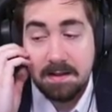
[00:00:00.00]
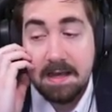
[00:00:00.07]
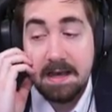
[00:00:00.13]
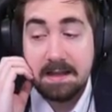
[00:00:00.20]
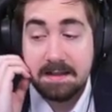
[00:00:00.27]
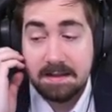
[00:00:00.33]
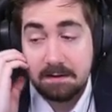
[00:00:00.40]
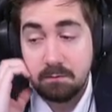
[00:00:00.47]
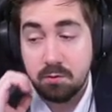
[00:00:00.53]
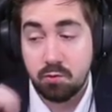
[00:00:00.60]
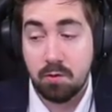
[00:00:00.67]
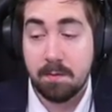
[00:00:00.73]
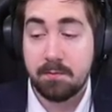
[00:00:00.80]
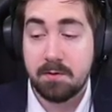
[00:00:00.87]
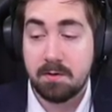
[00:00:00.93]
that they will
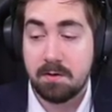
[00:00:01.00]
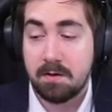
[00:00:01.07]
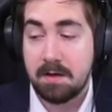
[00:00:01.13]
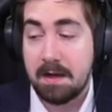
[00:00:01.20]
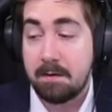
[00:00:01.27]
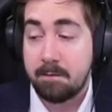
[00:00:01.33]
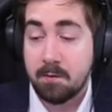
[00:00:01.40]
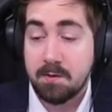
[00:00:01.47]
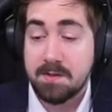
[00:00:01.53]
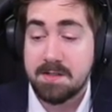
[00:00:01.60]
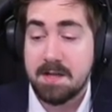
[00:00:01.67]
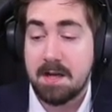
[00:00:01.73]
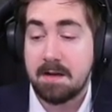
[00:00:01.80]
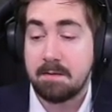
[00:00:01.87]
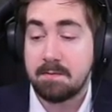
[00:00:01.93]
drop their
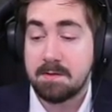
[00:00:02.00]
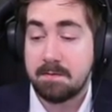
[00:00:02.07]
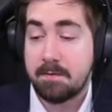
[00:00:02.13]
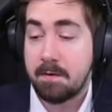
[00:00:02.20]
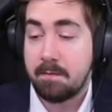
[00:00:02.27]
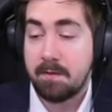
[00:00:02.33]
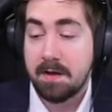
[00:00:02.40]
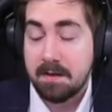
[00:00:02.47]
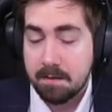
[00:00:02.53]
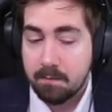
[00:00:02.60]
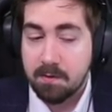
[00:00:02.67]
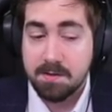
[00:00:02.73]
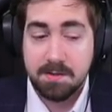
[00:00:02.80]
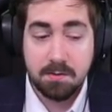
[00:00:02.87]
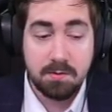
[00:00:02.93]
influence items from like the
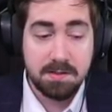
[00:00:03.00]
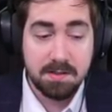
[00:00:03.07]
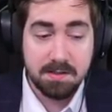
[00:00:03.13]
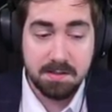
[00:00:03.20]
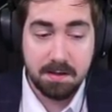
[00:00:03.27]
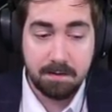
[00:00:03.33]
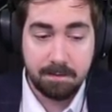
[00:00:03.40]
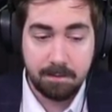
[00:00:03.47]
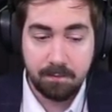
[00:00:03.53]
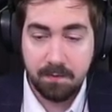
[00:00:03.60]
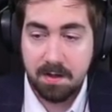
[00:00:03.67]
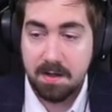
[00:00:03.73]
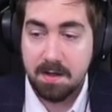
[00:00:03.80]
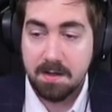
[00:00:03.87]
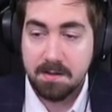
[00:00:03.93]
monsters and stuff.
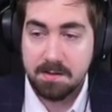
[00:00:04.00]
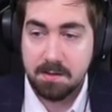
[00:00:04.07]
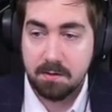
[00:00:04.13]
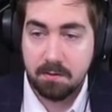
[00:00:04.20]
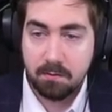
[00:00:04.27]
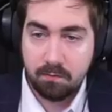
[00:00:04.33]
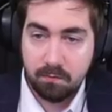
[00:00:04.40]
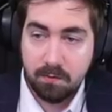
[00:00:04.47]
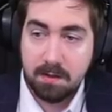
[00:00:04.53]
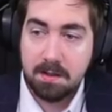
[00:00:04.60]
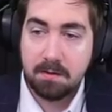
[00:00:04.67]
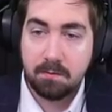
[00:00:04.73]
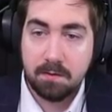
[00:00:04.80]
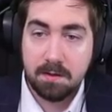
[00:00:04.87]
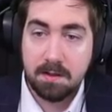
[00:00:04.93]
So
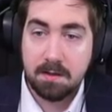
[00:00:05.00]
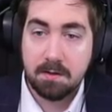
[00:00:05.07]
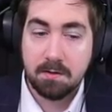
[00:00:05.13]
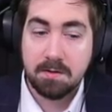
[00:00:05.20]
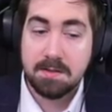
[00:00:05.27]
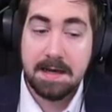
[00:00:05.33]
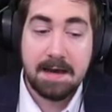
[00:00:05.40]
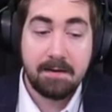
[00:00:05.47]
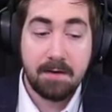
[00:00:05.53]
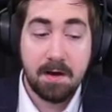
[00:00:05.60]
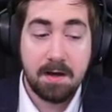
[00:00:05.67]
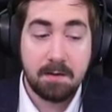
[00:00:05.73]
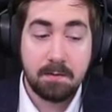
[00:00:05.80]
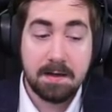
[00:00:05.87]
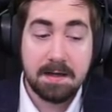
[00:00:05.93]
really, really good to have
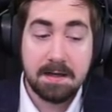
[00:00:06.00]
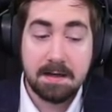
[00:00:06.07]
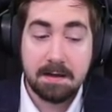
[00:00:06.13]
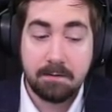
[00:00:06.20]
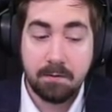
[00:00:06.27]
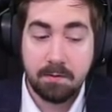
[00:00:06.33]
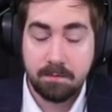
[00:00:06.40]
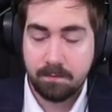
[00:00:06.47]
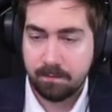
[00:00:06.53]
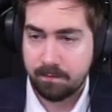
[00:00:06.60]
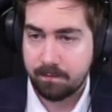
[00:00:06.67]
high awakened level.